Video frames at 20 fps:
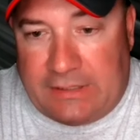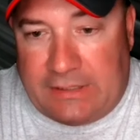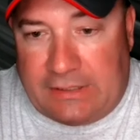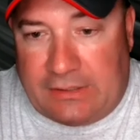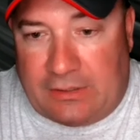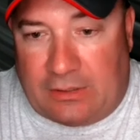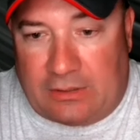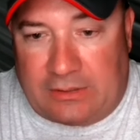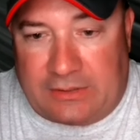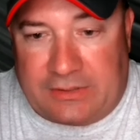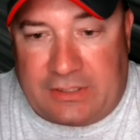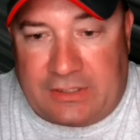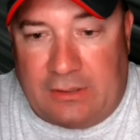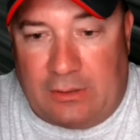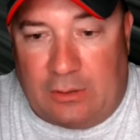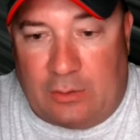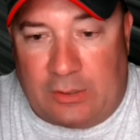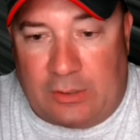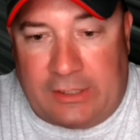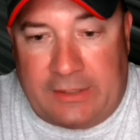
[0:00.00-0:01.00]
in all its
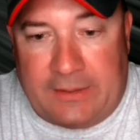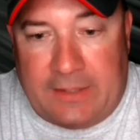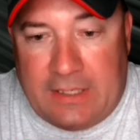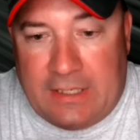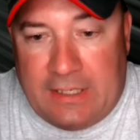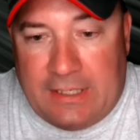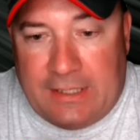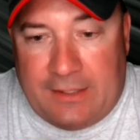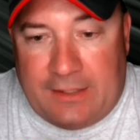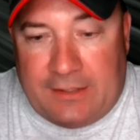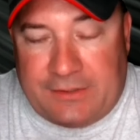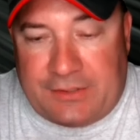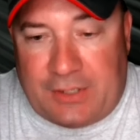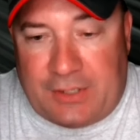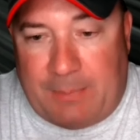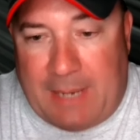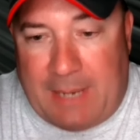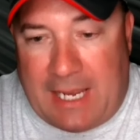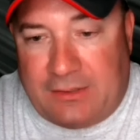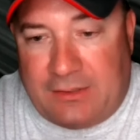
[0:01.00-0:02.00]
glory.
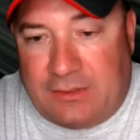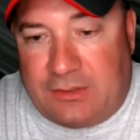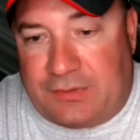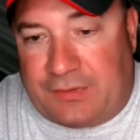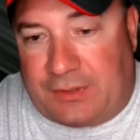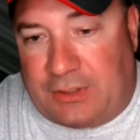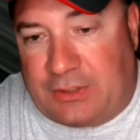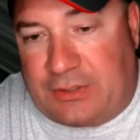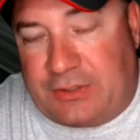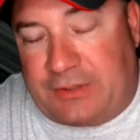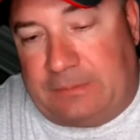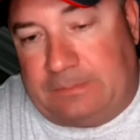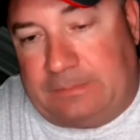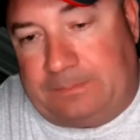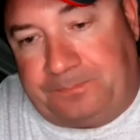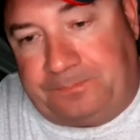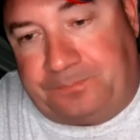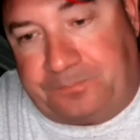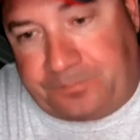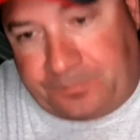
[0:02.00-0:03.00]
So bad news first.
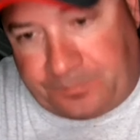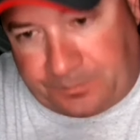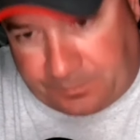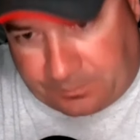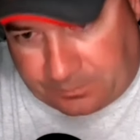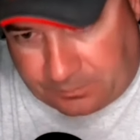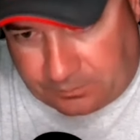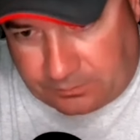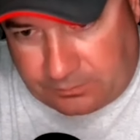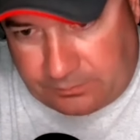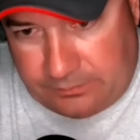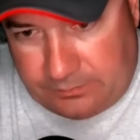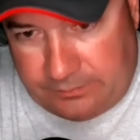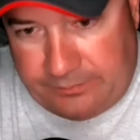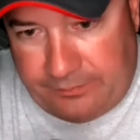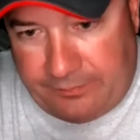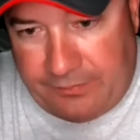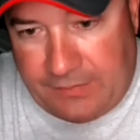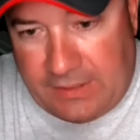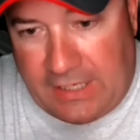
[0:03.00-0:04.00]

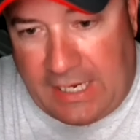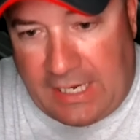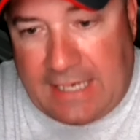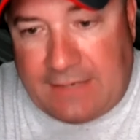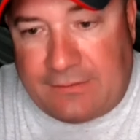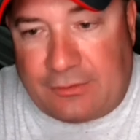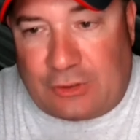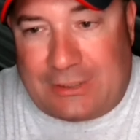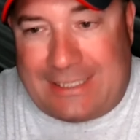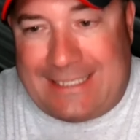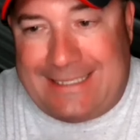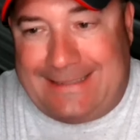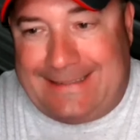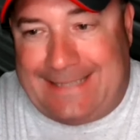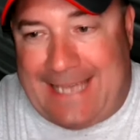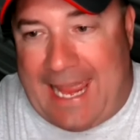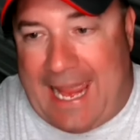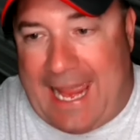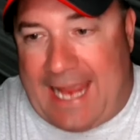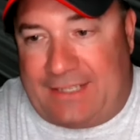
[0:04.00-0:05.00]
Avery
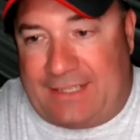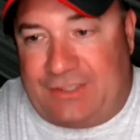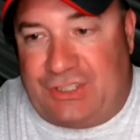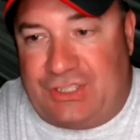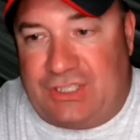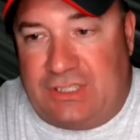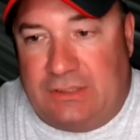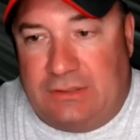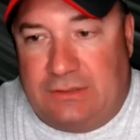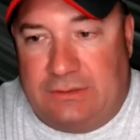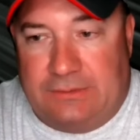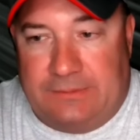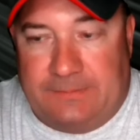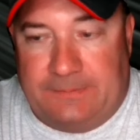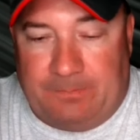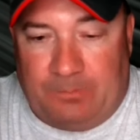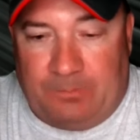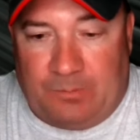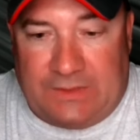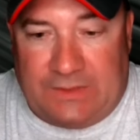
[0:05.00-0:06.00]
Gatch.
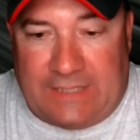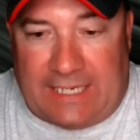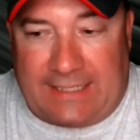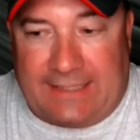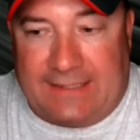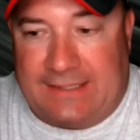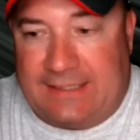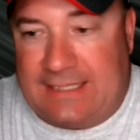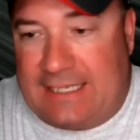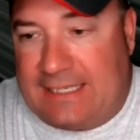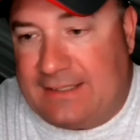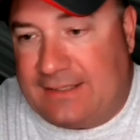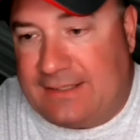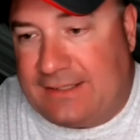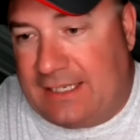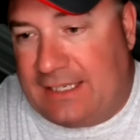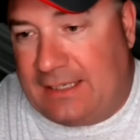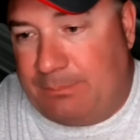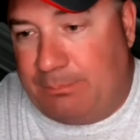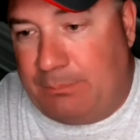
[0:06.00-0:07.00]
I can say his
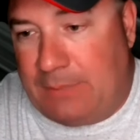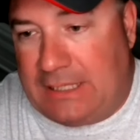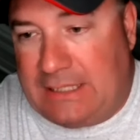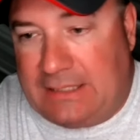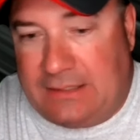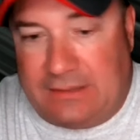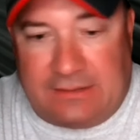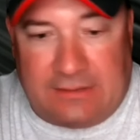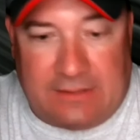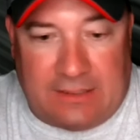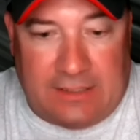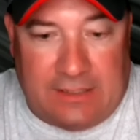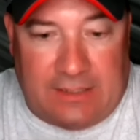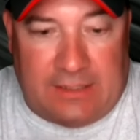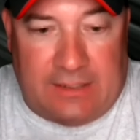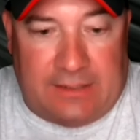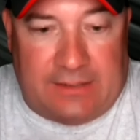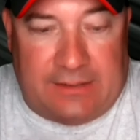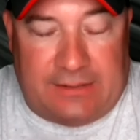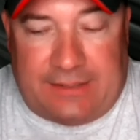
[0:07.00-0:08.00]
name mean
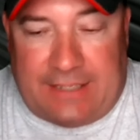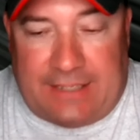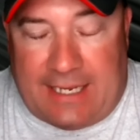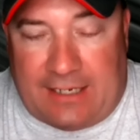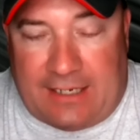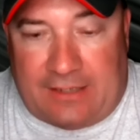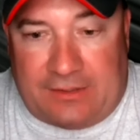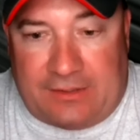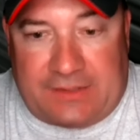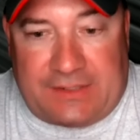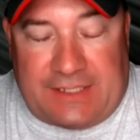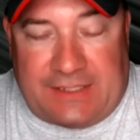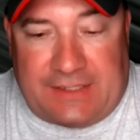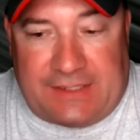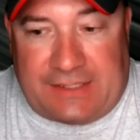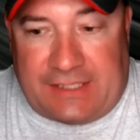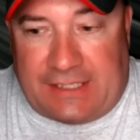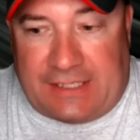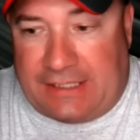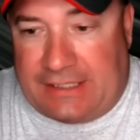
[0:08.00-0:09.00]
now
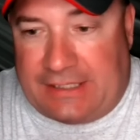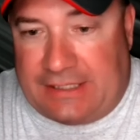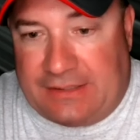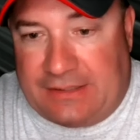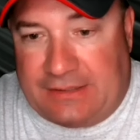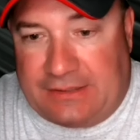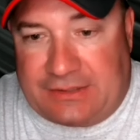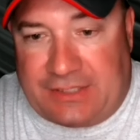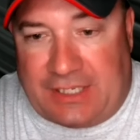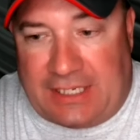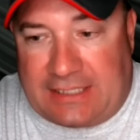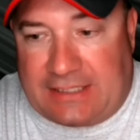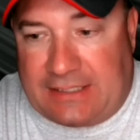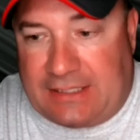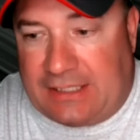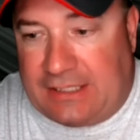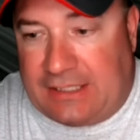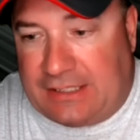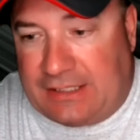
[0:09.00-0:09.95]
since it looks like